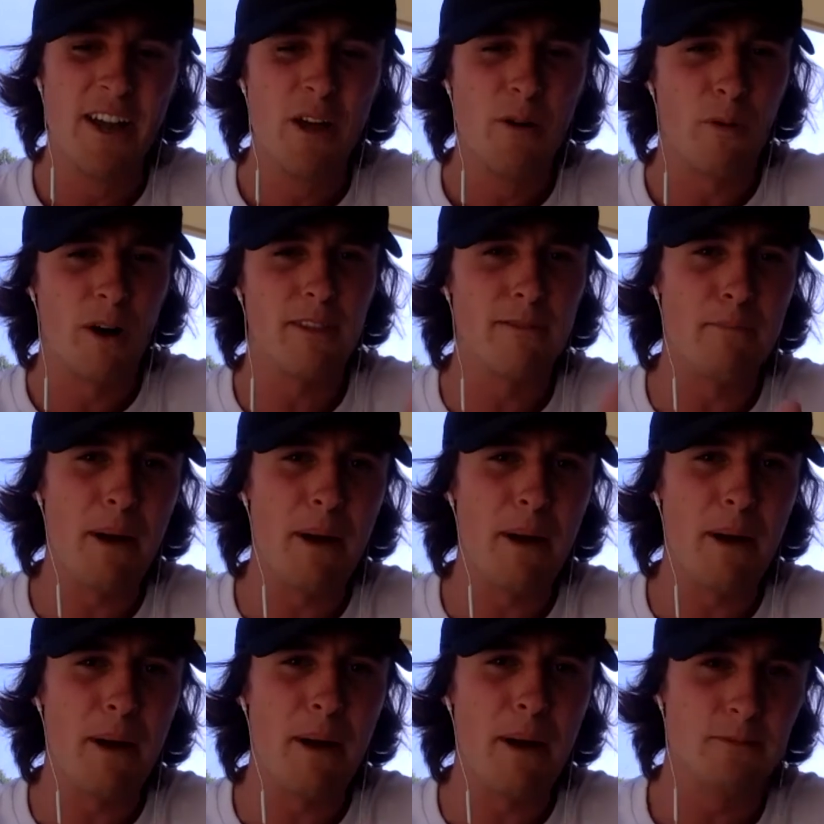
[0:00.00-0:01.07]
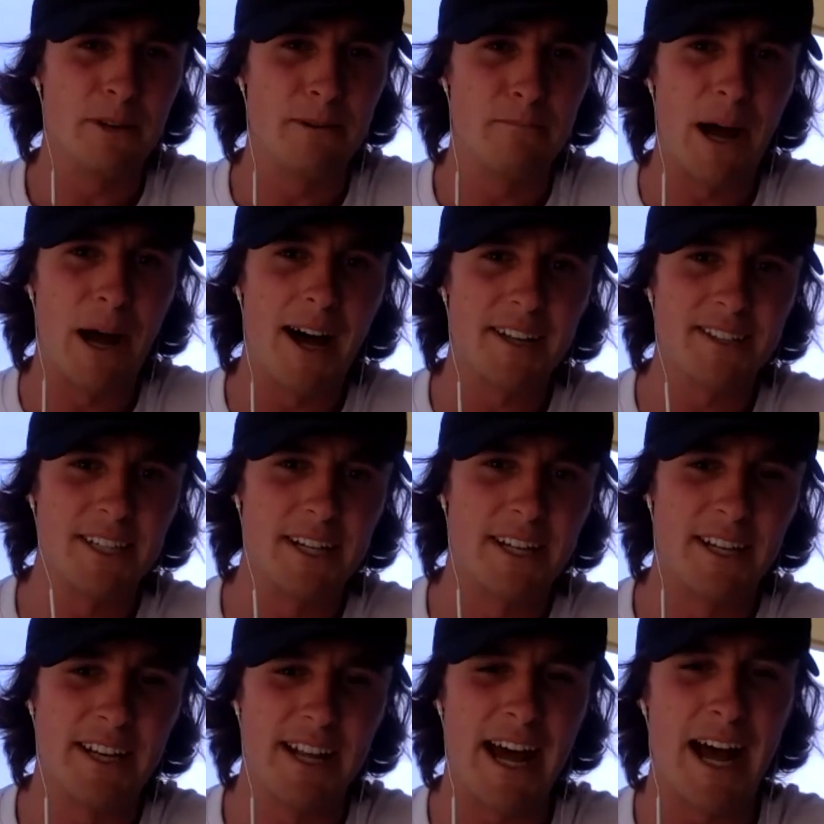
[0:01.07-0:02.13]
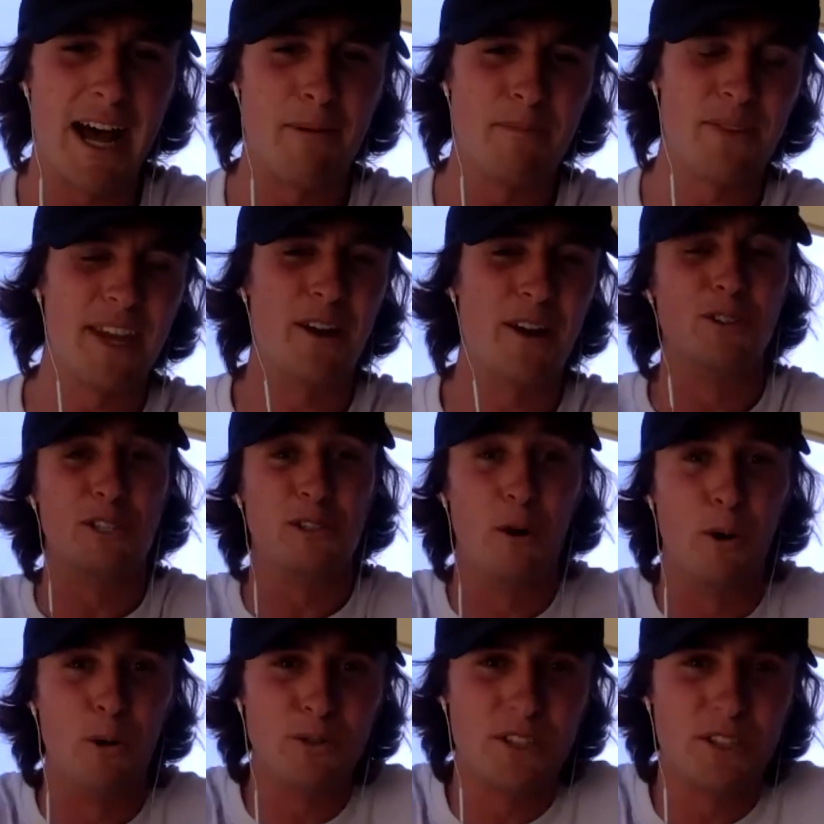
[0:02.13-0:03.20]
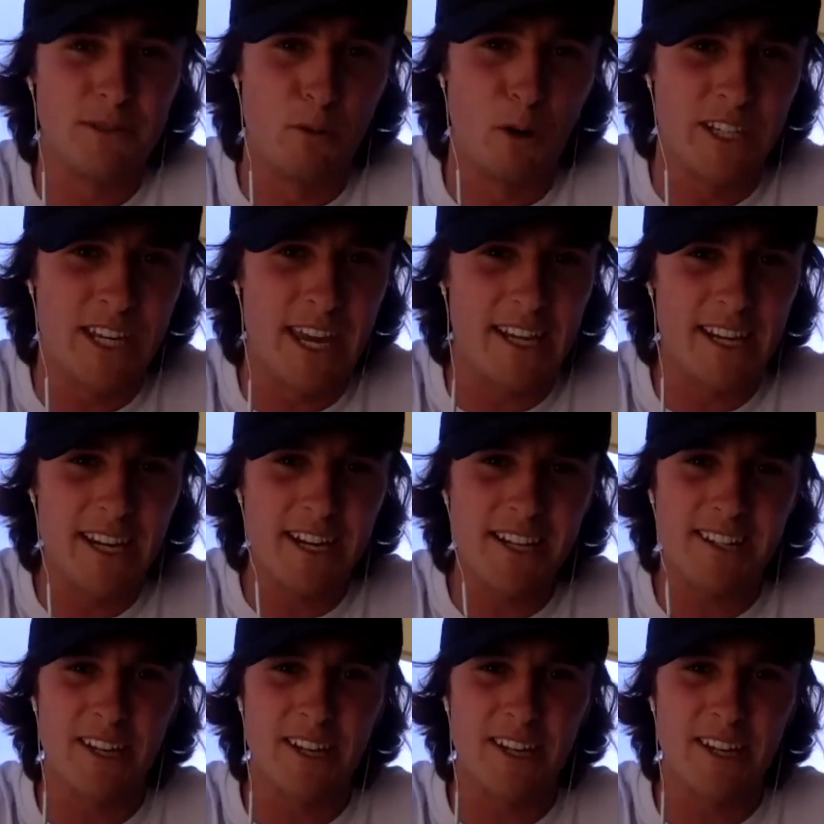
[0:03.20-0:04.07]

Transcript: one of the main ways we pass it in Aussie rules is by kicking it.